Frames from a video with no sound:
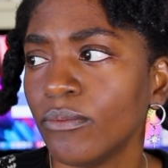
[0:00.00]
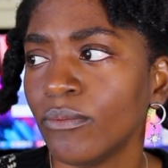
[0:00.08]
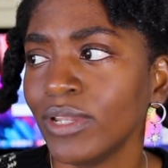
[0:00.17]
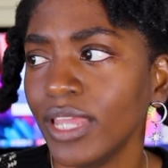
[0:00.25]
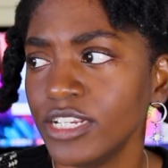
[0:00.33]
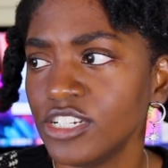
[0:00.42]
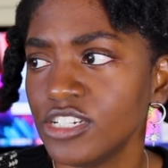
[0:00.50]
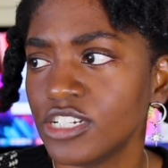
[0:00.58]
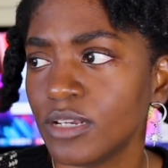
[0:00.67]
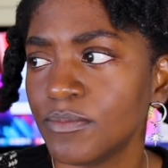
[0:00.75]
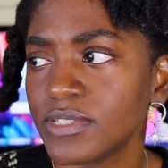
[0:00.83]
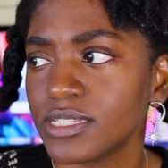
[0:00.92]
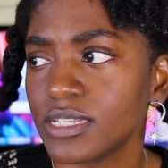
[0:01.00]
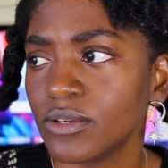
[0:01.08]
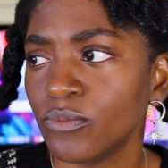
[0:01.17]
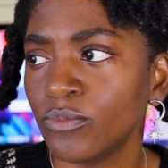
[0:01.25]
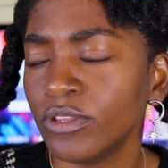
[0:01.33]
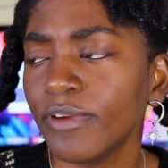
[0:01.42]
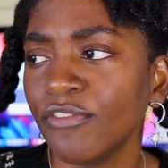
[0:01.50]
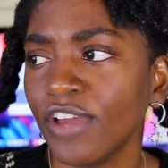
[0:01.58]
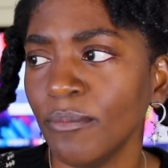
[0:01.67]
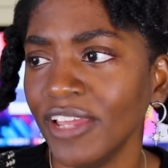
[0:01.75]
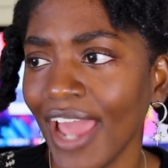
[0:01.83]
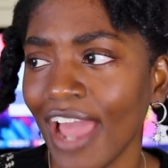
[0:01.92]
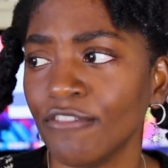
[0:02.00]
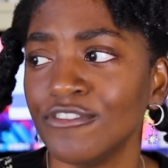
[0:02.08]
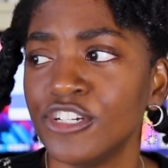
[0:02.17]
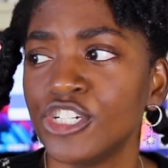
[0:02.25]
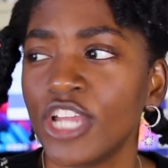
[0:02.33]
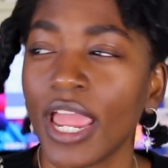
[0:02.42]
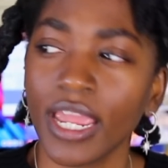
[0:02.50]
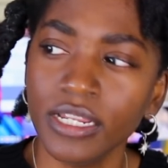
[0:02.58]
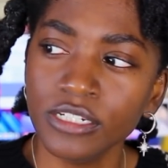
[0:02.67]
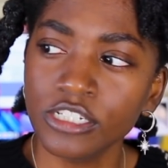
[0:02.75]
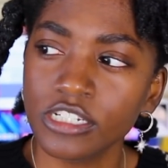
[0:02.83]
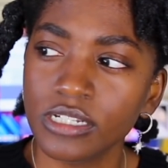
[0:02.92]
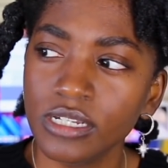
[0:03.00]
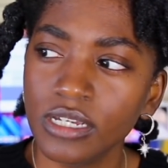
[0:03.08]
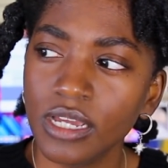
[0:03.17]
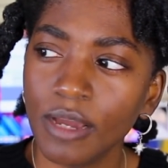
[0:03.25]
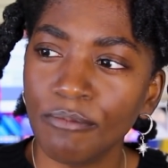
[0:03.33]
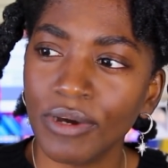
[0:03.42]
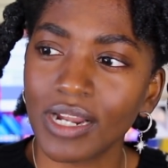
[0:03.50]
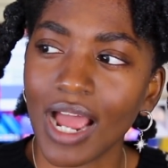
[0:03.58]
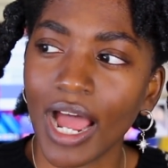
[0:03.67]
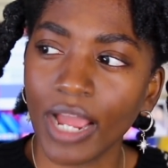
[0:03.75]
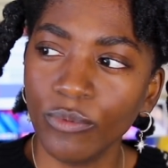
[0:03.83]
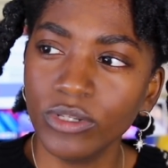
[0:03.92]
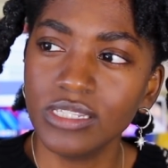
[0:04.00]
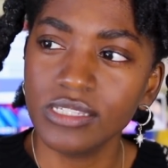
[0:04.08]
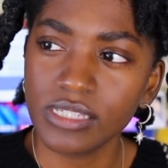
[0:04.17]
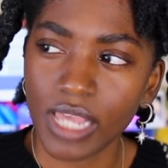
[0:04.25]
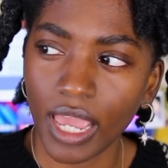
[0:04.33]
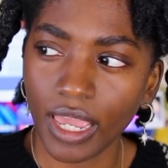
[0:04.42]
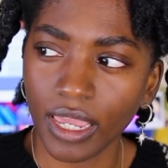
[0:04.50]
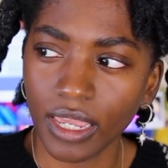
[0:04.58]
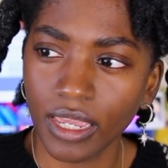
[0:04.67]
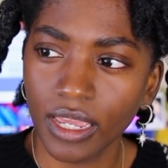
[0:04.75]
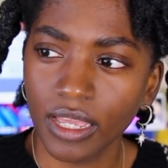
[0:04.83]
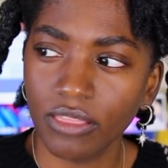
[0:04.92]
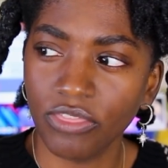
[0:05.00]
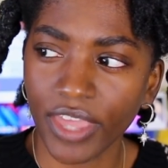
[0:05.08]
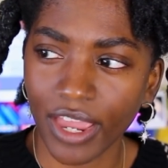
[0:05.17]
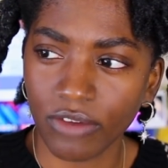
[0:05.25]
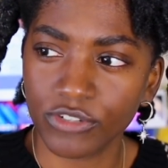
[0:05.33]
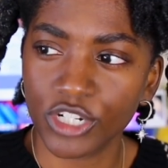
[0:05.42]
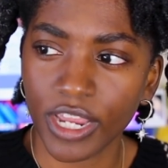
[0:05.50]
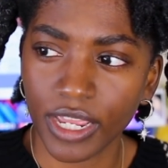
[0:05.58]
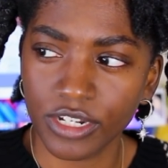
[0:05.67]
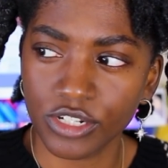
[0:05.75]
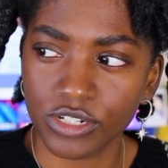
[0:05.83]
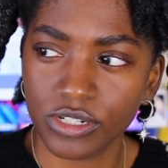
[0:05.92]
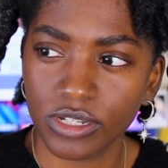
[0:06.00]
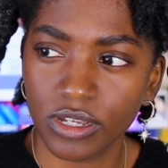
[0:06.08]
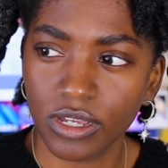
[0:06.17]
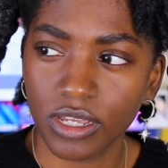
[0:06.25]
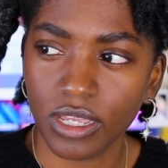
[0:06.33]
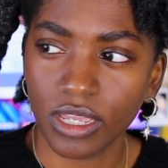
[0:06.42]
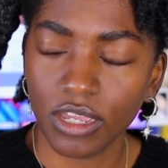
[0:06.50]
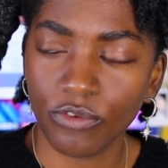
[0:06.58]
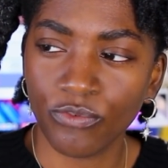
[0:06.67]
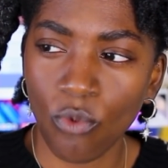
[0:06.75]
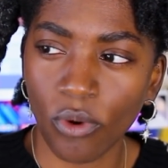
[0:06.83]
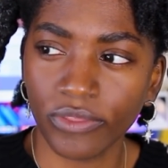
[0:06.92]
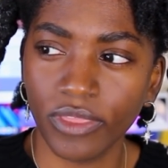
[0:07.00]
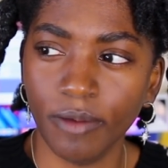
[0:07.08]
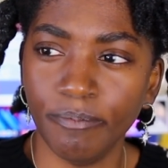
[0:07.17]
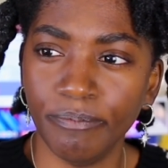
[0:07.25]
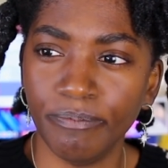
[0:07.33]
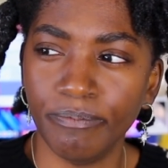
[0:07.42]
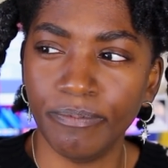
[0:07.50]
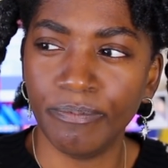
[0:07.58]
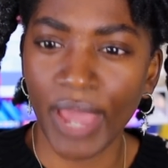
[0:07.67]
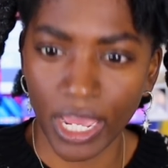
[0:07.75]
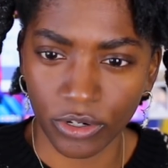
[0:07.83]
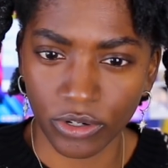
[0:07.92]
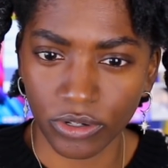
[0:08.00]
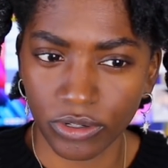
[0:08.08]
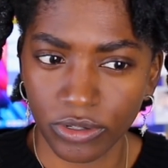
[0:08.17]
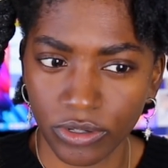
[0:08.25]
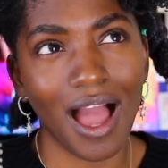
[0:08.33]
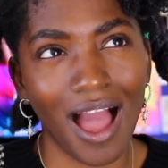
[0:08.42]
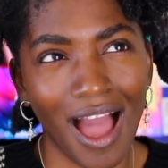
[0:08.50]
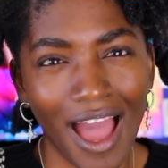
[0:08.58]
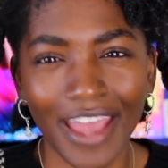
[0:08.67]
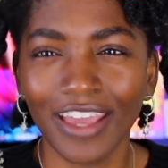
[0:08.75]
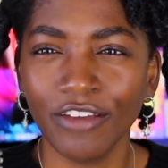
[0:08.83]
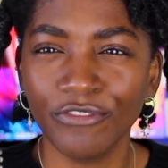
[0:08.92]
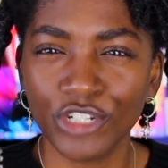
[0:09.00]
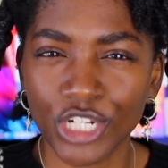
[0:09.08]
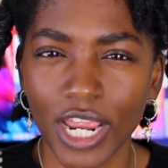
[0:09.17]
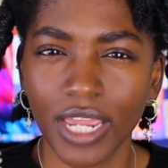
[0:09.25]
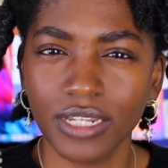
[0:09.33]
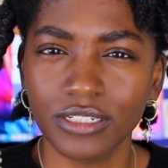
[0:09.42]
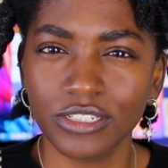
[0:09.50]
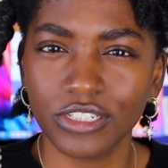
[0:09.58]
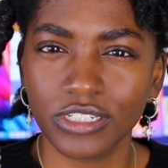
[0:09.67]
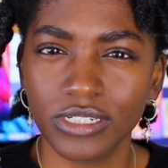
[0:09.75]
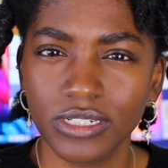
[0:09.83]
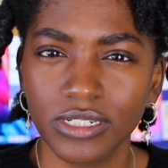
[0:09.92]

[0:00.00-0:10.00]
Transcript: relationships with my family have changed, but I would say they have changed for the better. I have changed